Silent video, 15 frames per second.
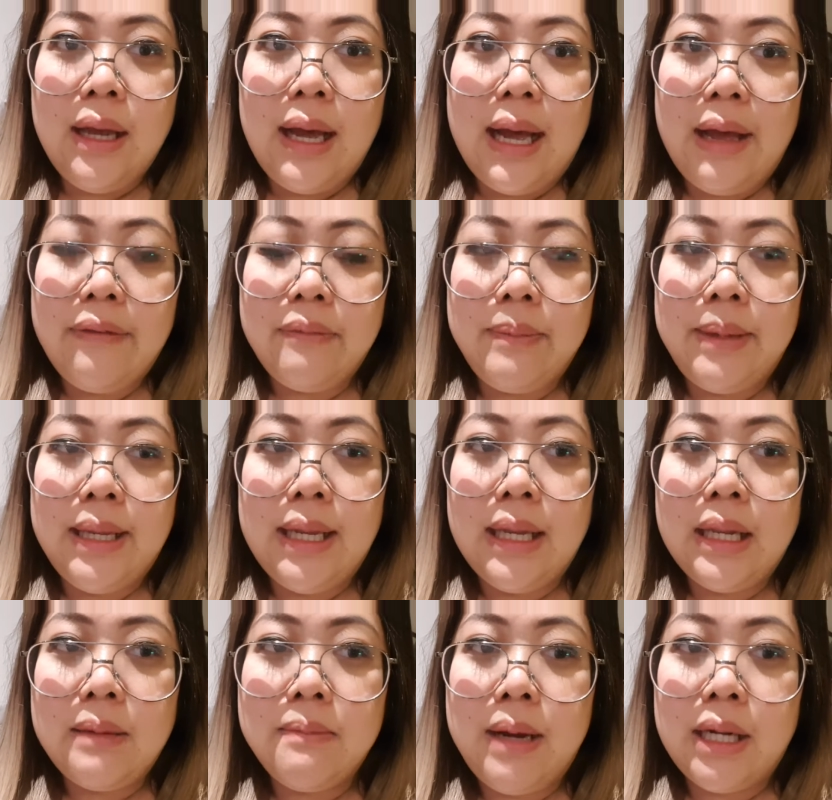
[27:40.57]
I haven't been
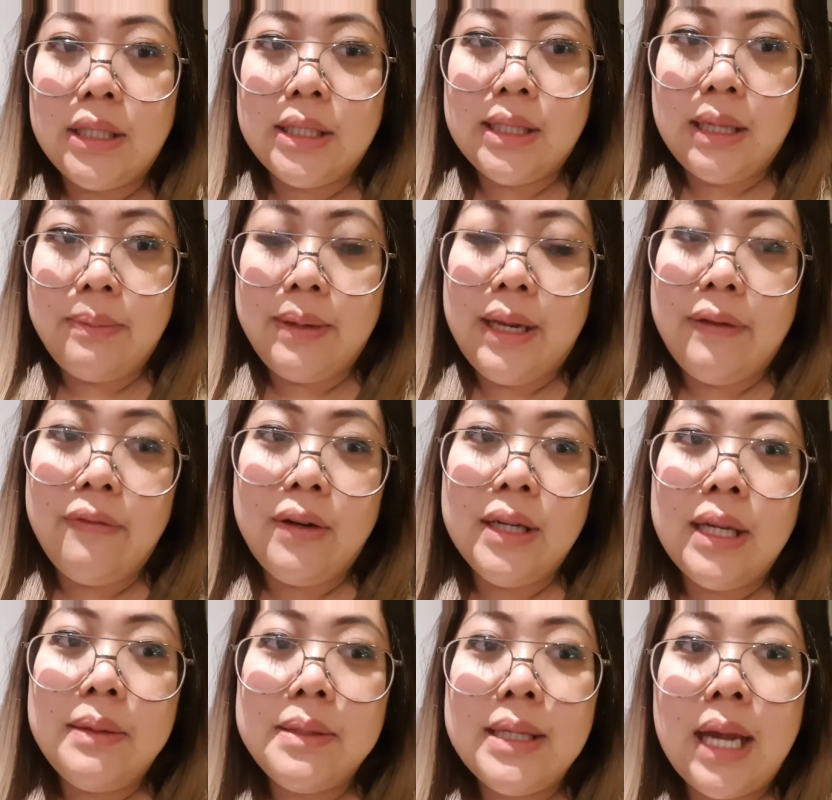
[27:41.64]
getting much sleep. And everyone
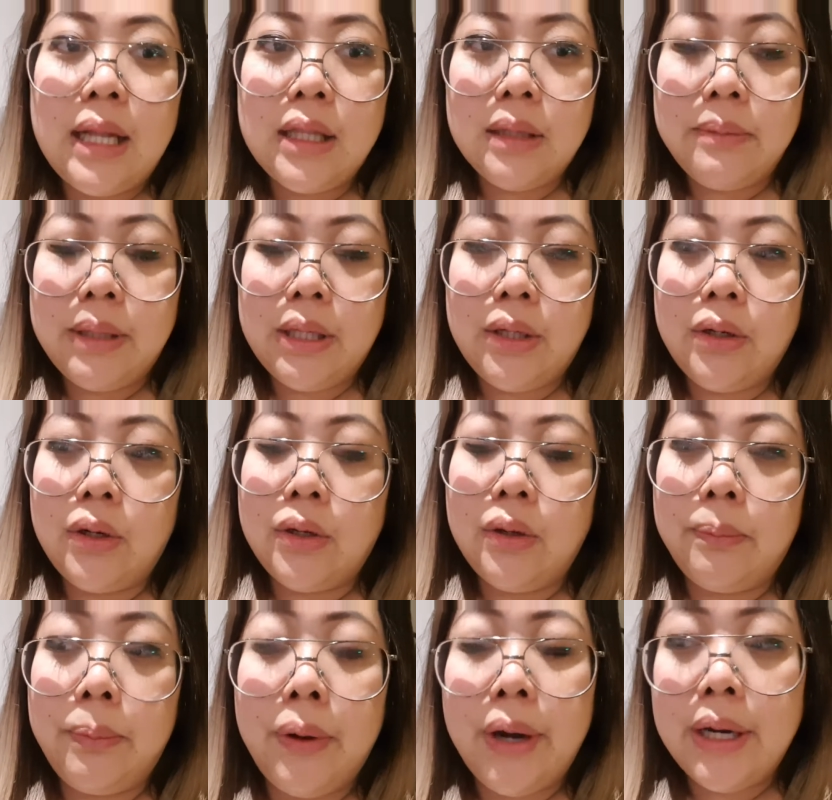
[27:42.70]
keeps telling me, you know, you're
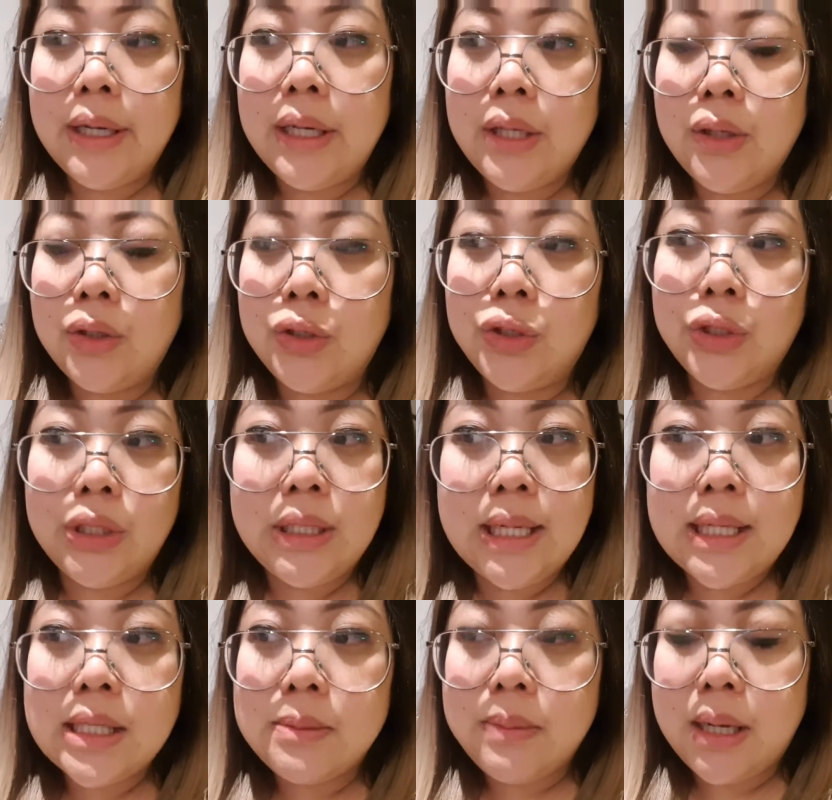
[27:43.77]
pregnant, you're due
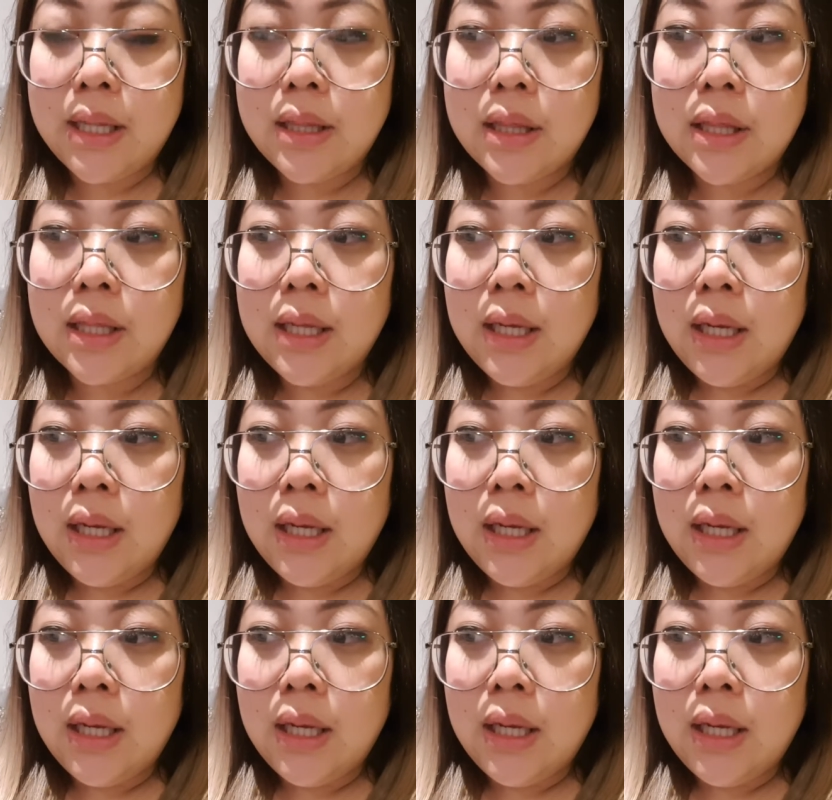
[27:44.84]
next month.